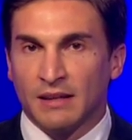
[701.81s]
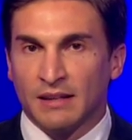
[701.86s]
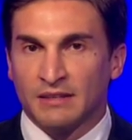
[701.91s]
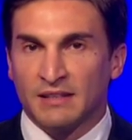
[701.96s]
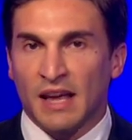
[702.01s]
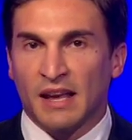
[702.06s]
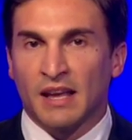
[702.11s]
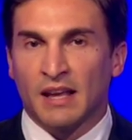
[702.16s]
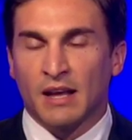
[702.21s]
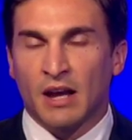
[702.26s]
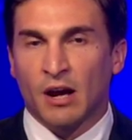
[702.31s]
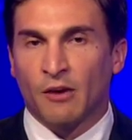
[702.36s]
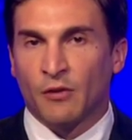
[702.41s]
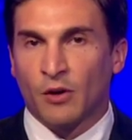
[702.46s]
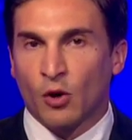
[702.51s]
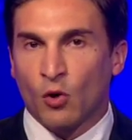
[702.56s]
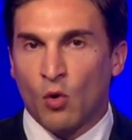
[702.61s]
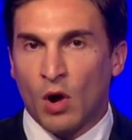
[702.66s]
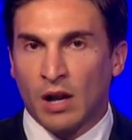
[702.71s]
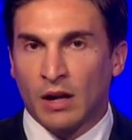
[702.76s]
Taking care of
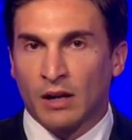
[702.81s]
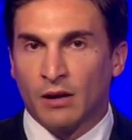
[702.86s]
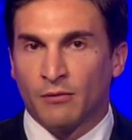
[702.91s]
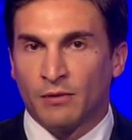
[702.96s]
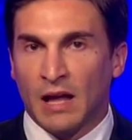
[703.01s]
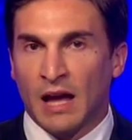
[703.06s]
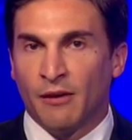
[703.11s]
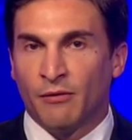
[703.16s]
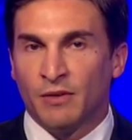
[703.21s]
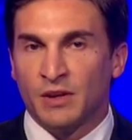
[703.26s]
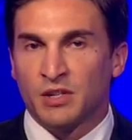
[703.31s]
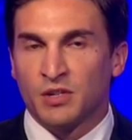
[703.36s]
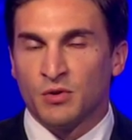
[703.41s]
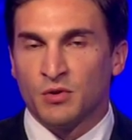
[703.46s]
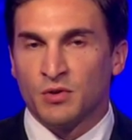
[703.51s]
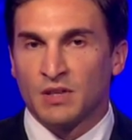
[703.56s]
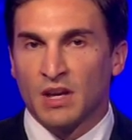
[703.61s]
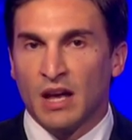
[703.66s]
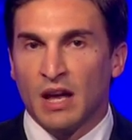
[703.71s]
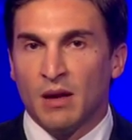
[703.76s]
their quality of life
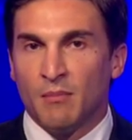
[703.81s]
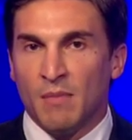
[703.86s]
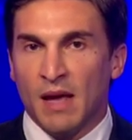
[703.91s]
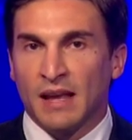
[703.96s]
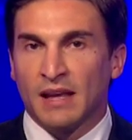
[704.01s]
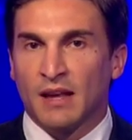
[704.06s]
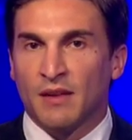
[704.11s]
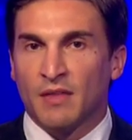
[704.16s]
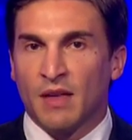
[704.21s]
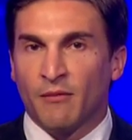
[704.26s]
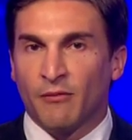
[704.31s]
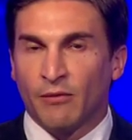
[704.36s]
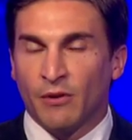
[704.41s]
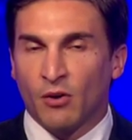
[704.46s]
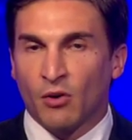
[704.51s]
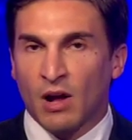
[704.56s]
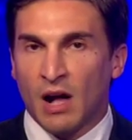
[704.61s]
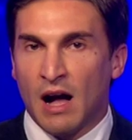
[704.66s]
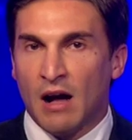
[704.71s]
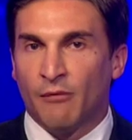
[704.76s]
issues, making them feel
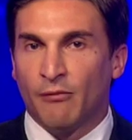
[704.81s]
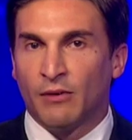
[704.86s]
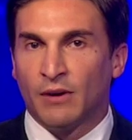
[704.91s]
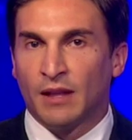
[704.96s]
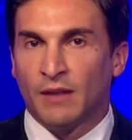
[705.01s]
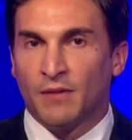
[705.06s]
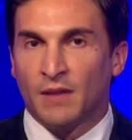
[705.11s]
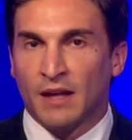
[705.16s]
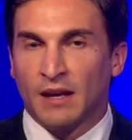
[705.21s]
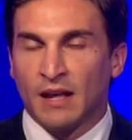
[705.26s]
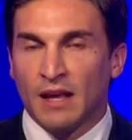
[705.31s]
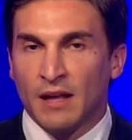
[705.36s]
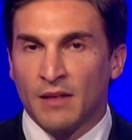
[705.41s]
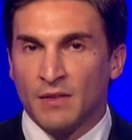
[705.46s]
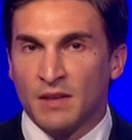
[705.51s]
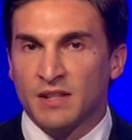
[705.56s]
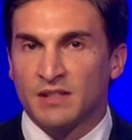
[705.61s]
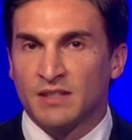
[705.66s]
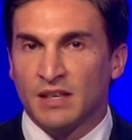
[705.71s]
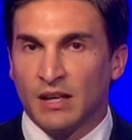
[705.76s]
confident that
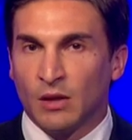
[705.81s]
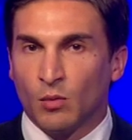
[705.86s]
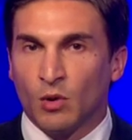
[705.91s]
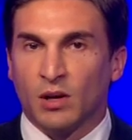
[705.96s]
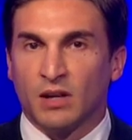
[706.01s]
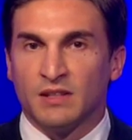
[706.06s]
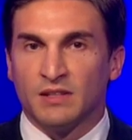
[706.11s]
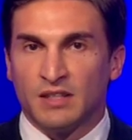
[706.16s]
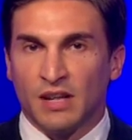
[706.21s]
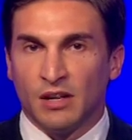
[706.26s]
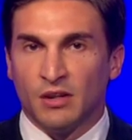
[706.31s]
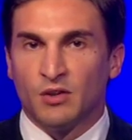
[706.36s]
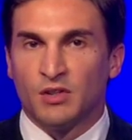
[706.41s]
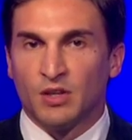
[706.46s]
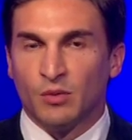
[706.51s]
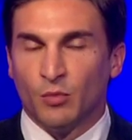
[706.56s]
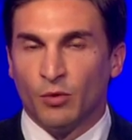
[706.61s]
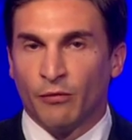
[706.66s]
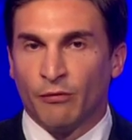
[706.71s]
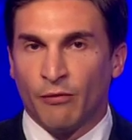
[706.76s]
this city will continue
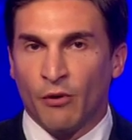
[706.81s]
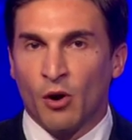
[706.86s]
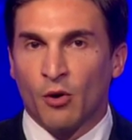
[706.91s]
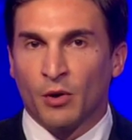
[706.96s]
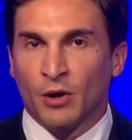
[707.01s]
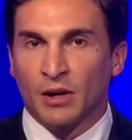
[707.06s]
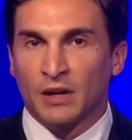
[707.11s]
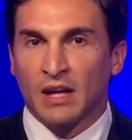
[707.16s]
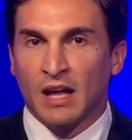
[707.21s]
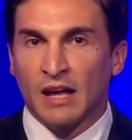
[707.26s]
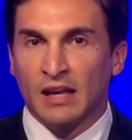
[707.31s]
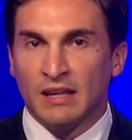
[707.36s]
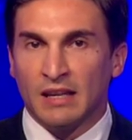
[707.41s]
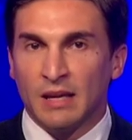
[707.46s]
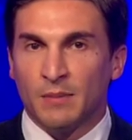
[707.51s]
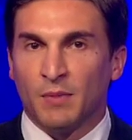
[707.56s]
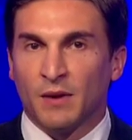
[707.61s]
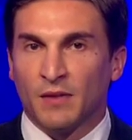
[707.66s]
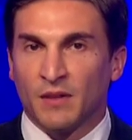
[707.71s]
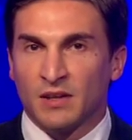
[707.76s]
to move forward,
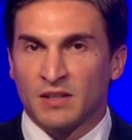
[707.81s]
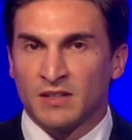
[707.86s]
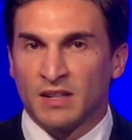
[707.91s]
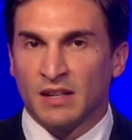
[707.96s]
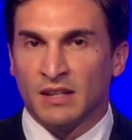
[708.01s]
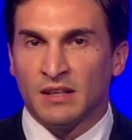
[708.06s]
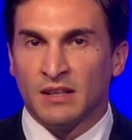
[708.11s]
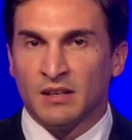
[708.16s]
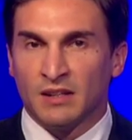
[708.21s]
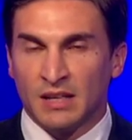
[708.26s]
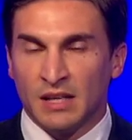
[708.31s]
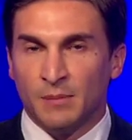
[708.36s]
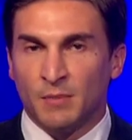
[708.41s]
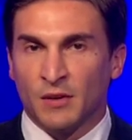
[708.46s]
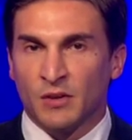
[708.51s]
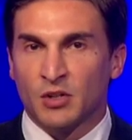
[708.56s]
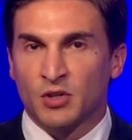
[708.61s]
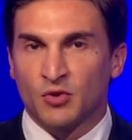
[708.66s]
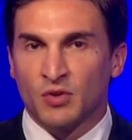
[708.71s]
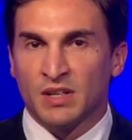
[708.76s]
keeping the
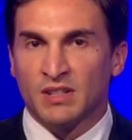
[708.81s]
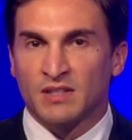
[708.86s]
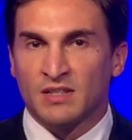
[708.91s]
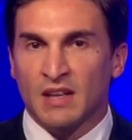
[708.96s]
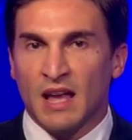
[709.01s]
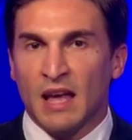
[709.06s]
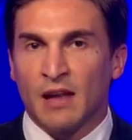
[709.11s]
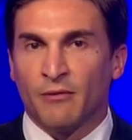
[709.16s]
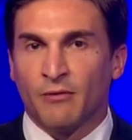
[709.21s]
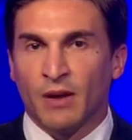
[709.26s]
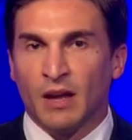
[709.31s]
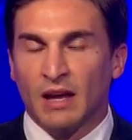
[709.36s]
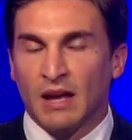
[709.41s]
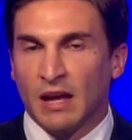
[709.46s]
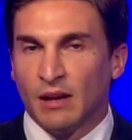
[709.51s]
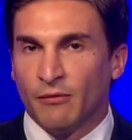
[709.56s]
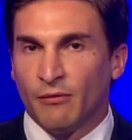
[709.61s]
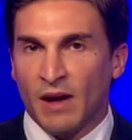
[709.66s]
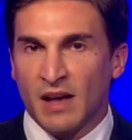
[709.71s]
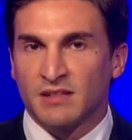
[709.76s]
streets safe,
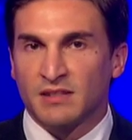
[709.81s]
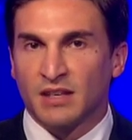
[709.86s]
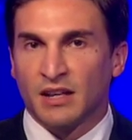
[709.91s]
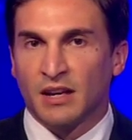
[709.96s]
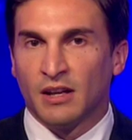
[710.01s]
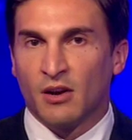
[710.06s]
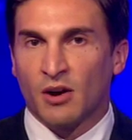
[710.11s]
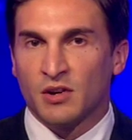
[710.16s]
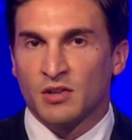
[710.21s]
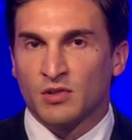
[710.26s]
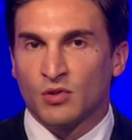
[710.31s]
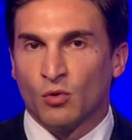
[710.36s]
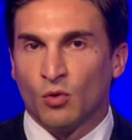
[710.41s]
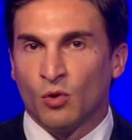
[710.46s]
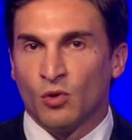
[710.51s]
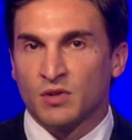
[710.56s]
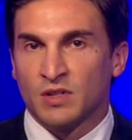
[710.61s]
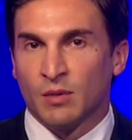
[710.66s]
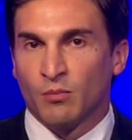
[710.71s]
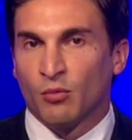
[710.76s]
investing in our
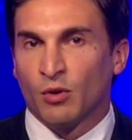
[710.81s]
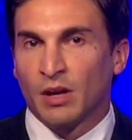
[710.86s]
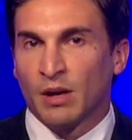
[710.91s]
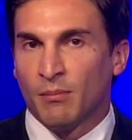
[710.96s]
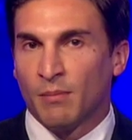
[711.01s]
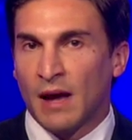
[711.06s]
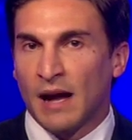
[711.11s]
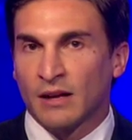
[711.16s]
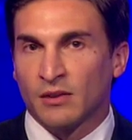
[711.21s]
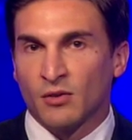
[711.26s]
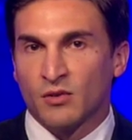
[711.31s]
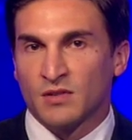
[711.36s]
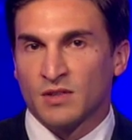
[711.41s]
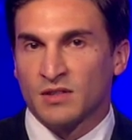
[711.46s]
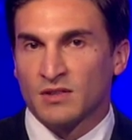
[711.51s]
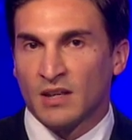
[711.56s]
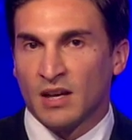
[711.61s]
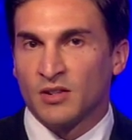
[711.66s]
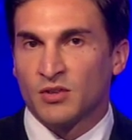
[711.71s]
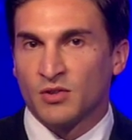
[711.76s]
schools, and bringing back those
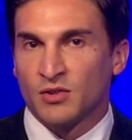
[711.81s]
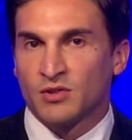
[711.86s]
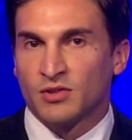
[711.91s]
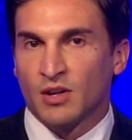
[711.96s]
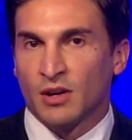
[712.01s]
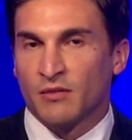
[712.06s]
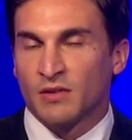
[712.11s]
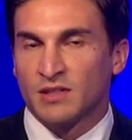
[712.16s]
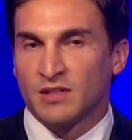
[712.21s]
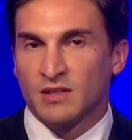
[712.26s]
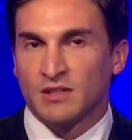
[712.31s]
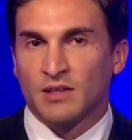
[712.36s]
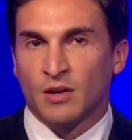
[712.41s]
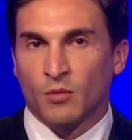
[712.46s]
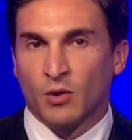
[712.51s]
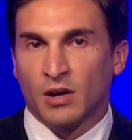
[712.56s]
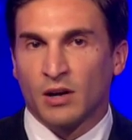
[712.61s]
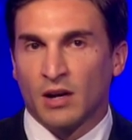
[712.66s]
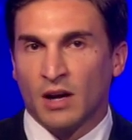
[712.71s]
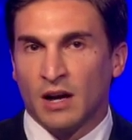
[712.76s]
essential services that
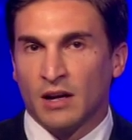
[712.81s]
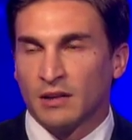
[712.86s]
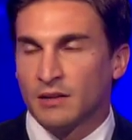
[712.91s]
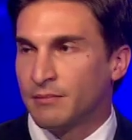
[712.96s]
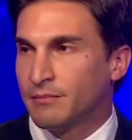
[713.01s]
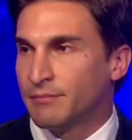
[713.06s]
were cut.